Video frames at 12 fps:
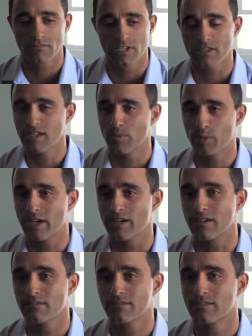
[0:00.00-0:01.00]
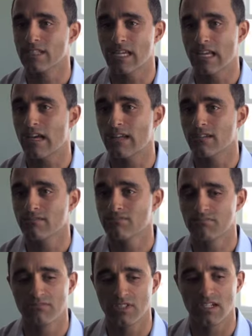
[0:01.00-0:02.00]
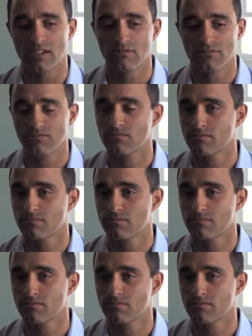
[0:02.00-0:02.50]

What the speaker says: Things get better, and they can, you know?